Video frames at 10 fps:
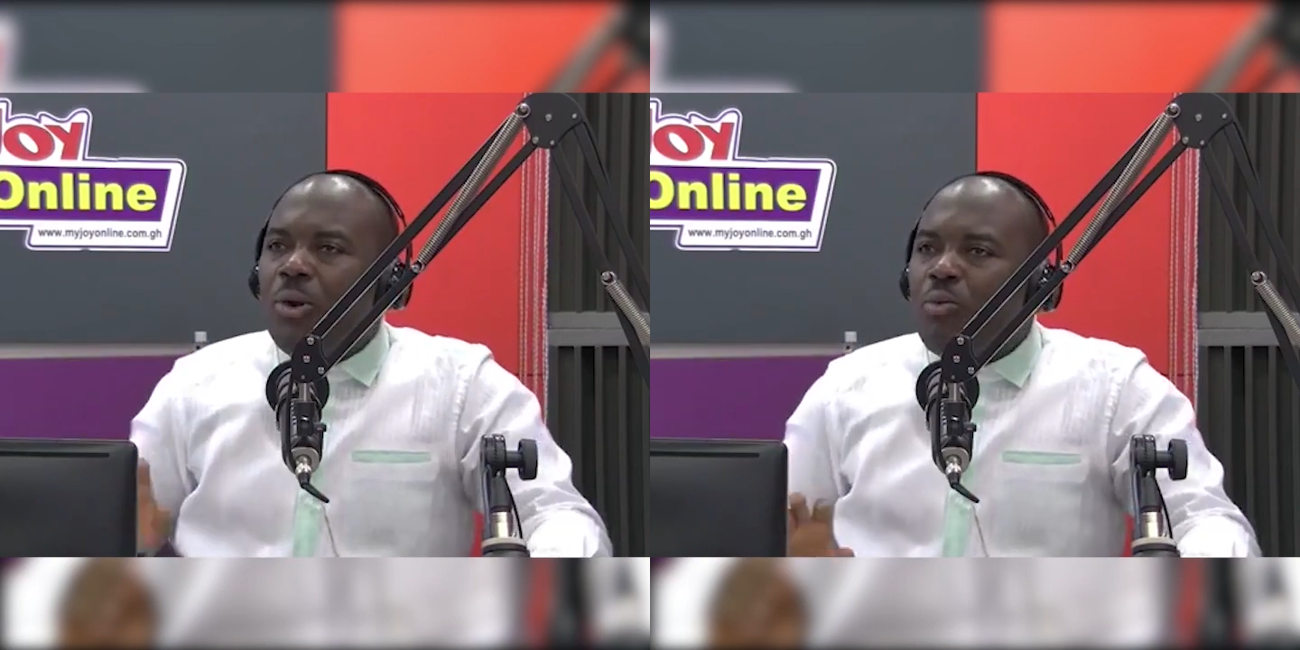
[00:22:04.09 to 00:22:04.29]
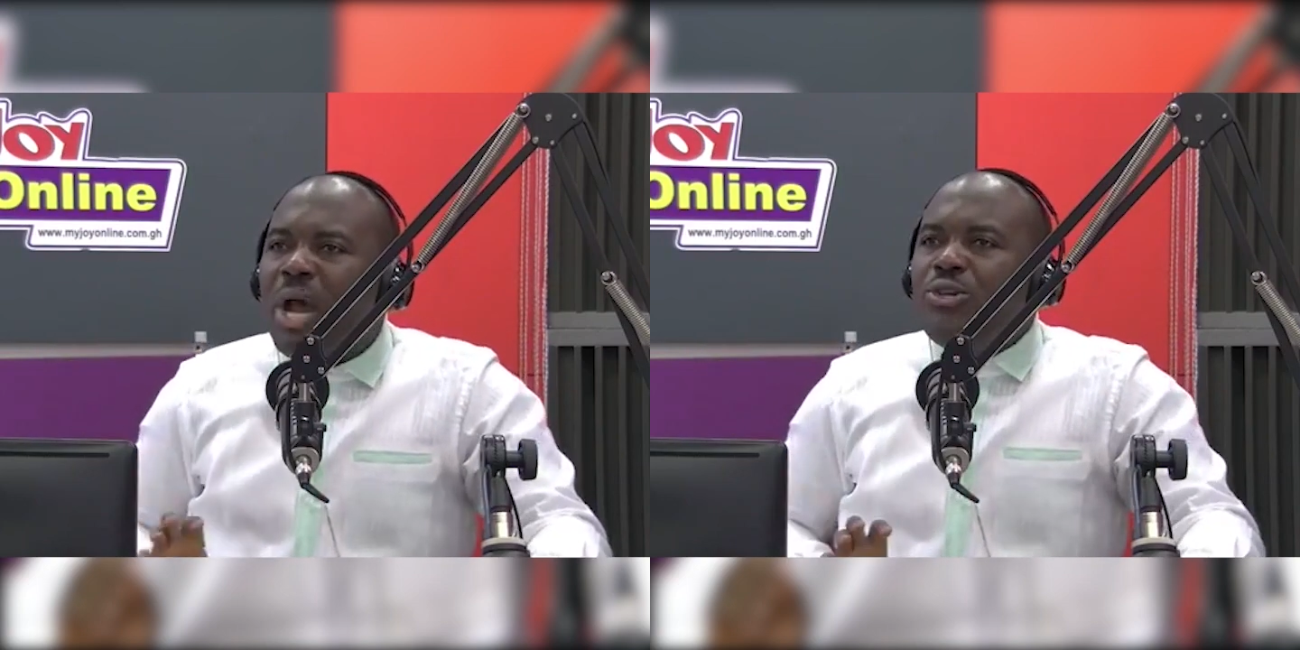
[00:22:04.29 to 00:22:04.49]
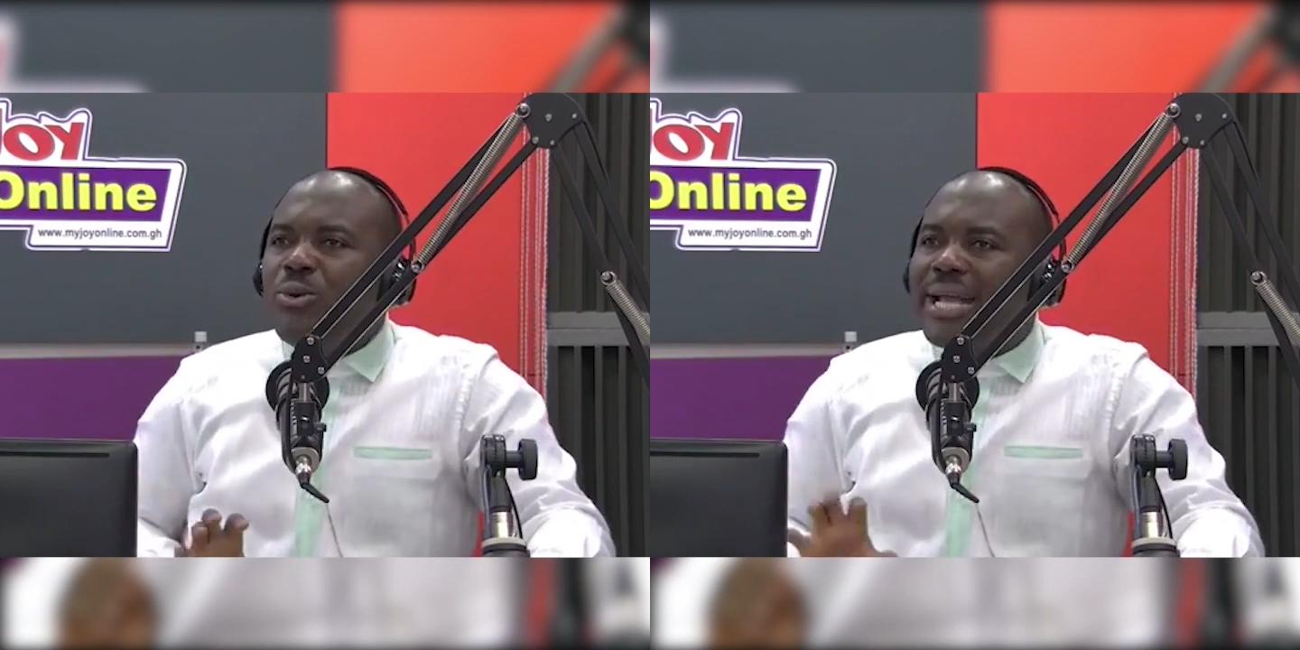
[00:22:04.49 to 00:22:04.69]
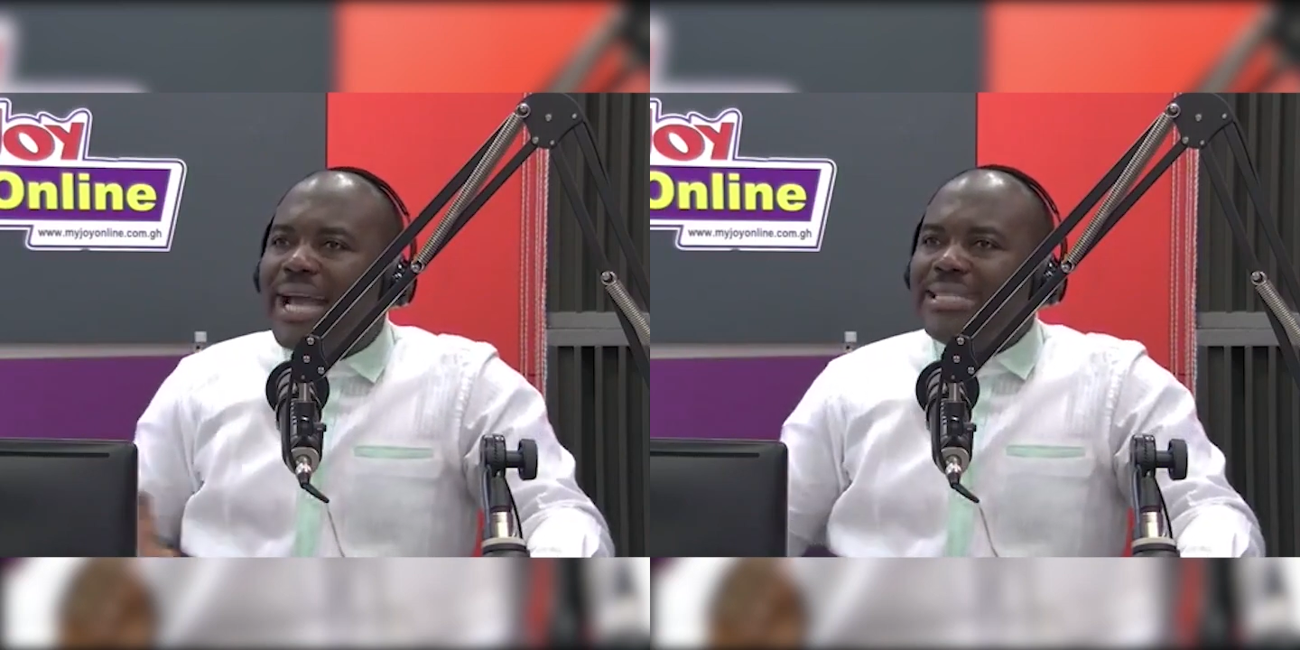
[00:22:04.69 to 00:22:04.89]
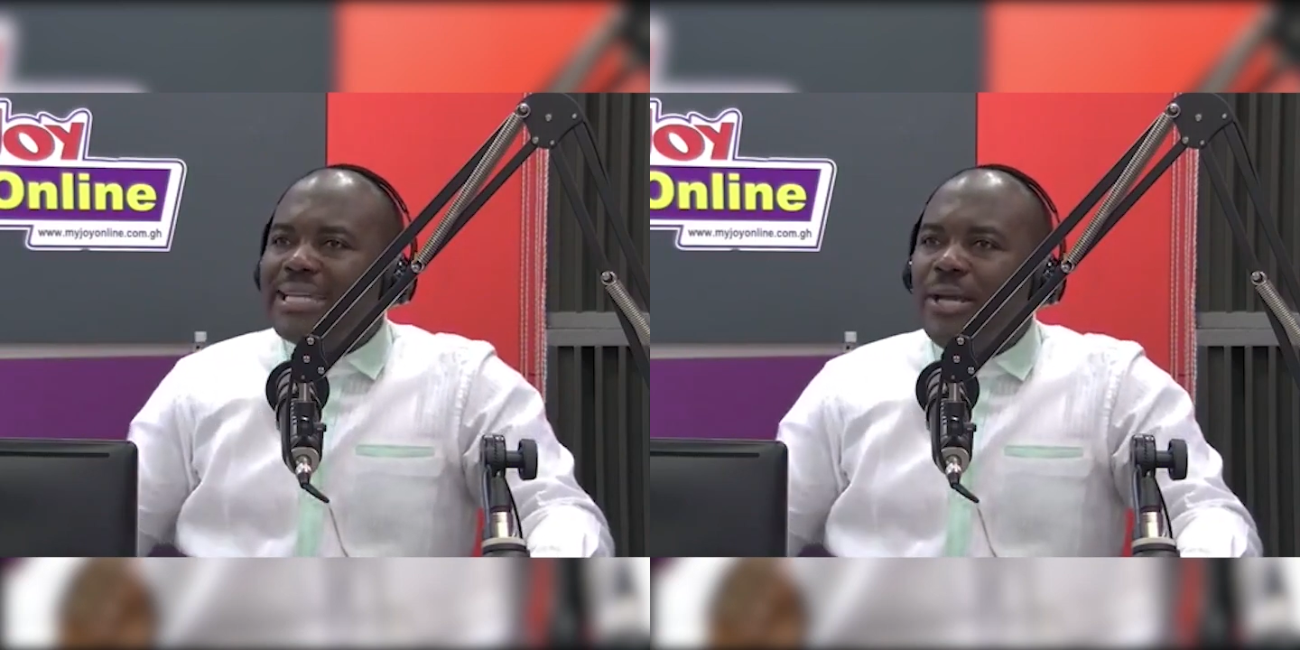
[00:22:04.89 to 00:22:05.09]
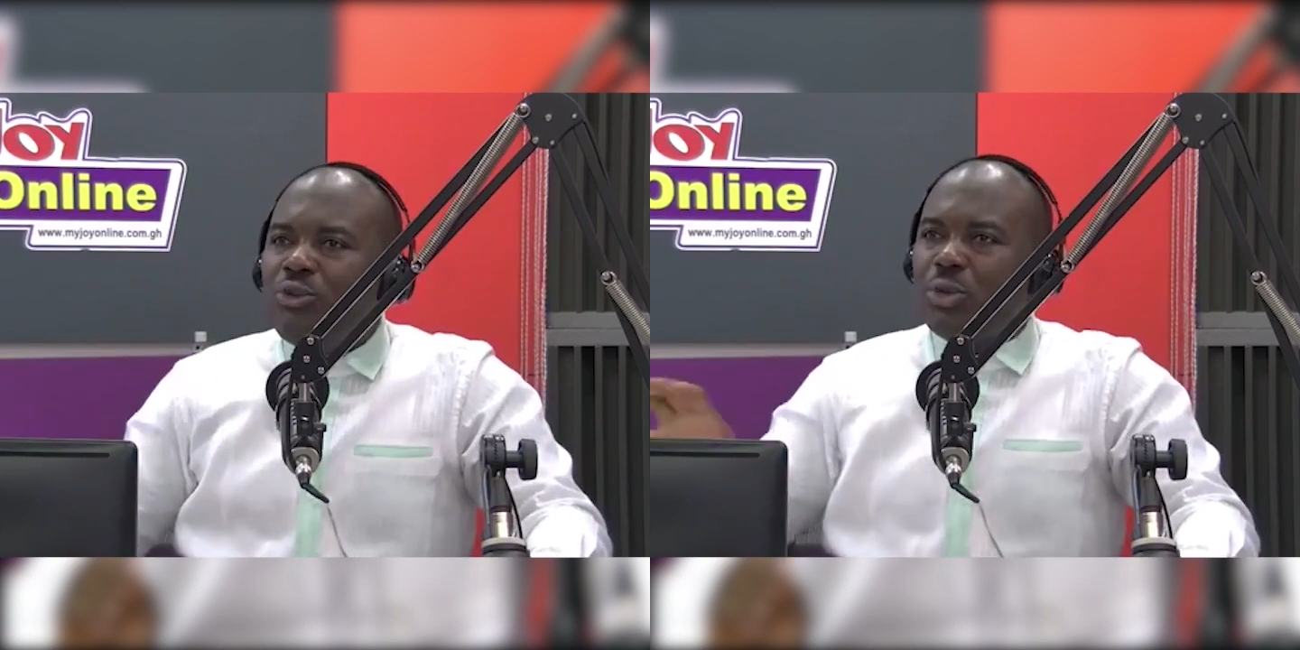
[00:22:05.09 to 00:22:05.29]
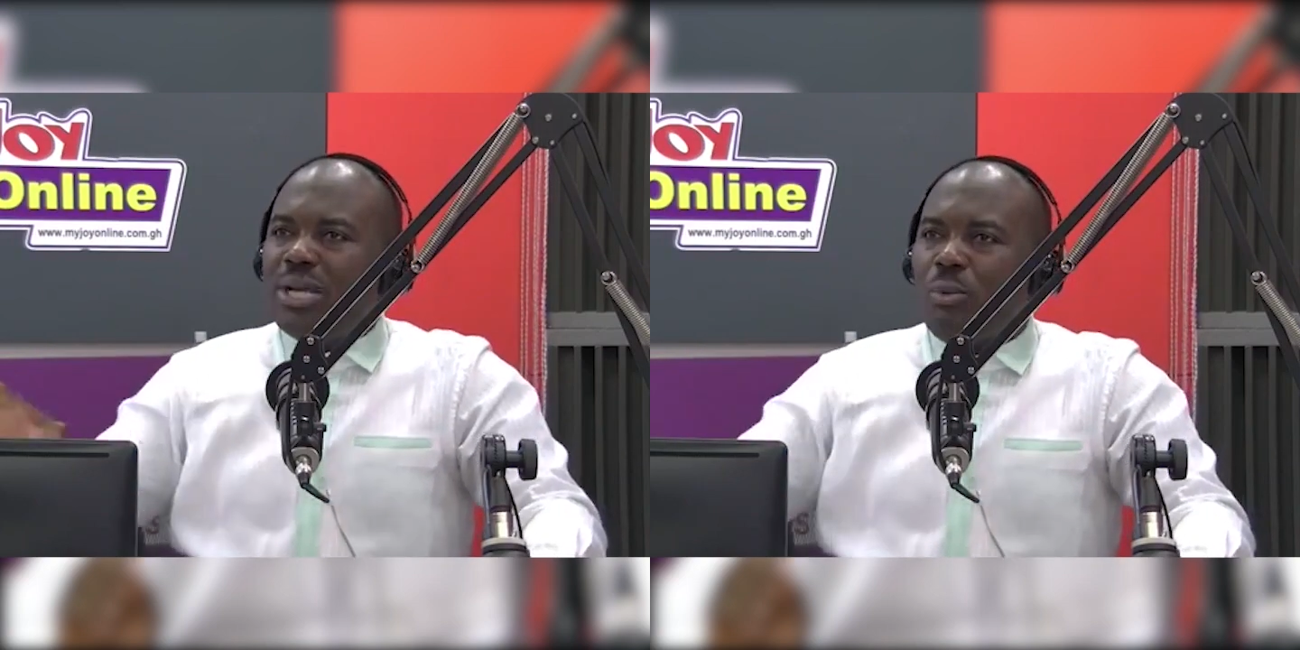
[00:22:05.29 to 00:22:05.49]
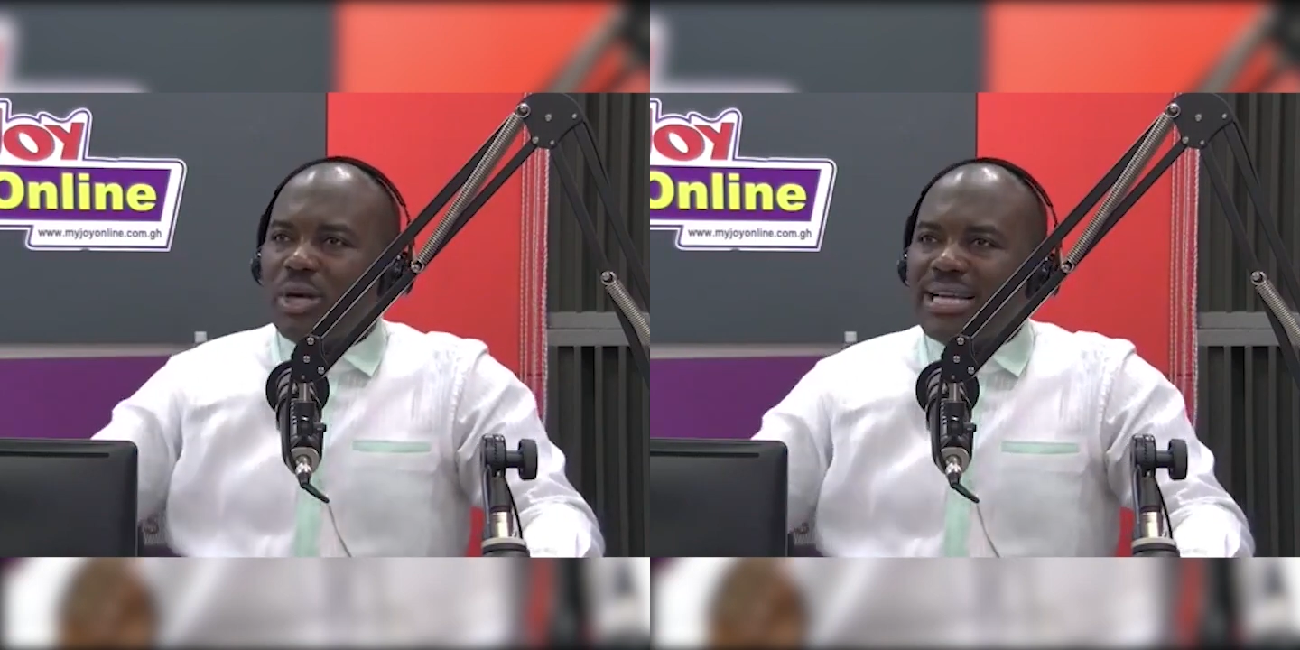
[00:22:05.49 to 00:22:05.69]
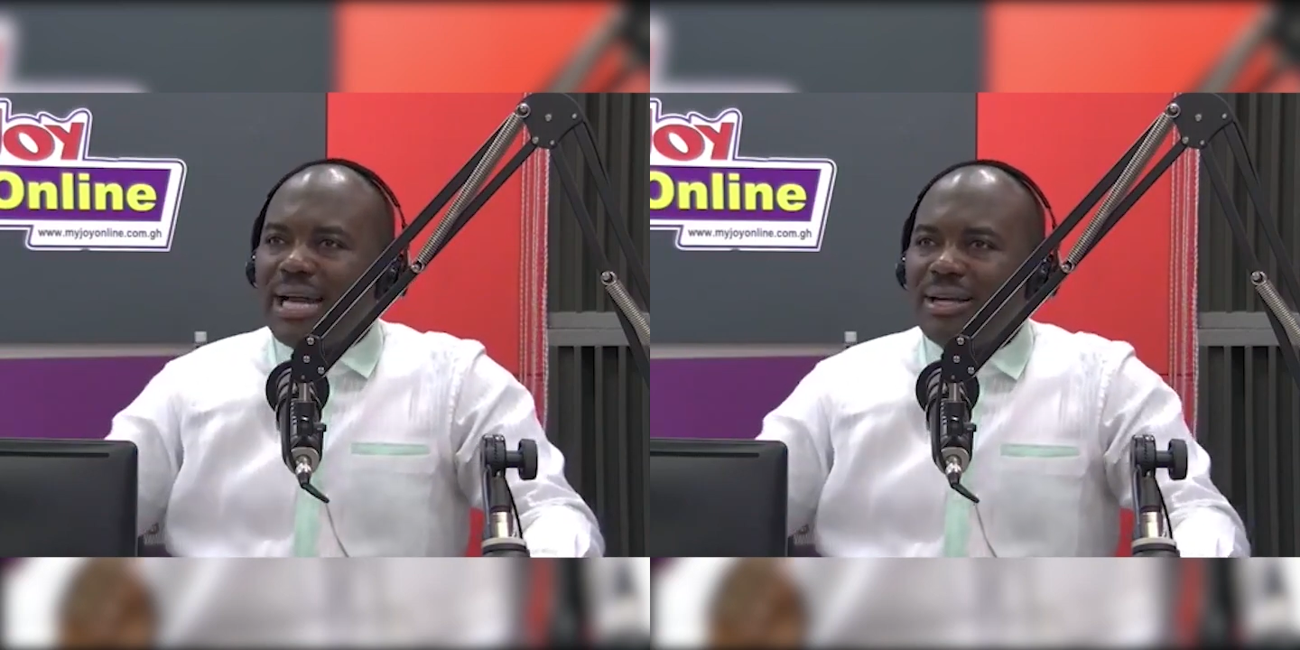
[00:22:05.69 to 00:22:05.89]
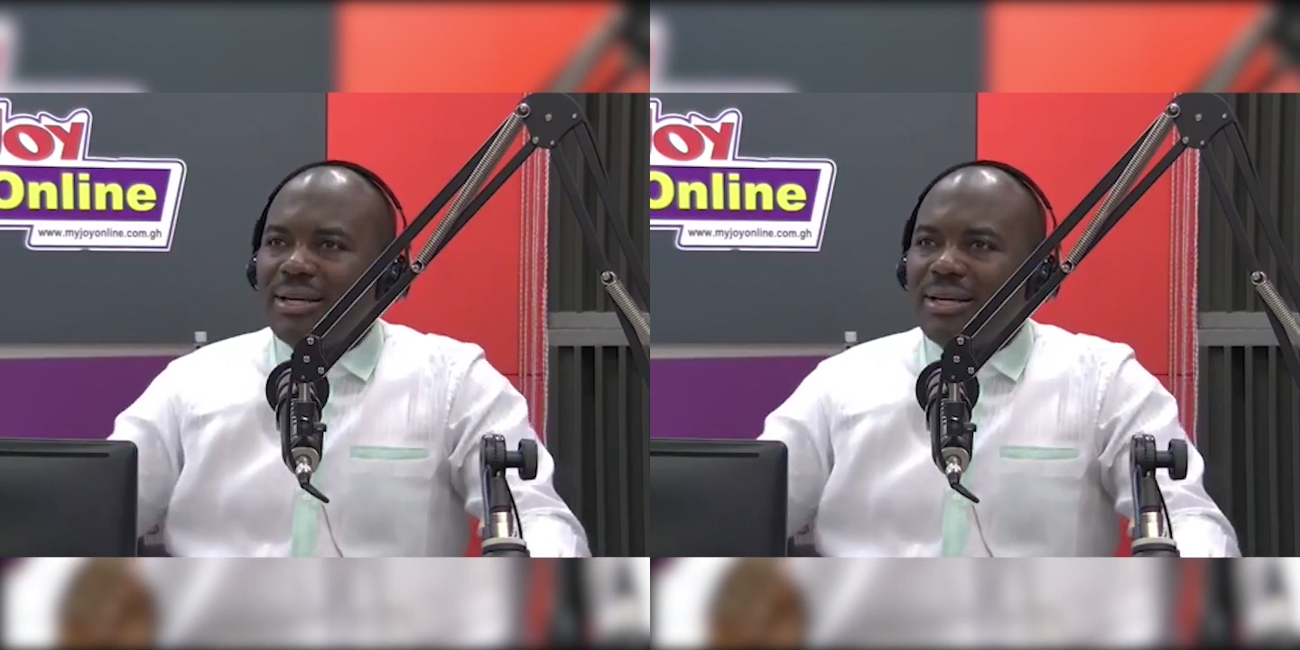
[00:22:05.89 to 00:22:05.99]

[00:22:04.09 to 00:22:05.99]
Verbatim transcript: When you get into the water,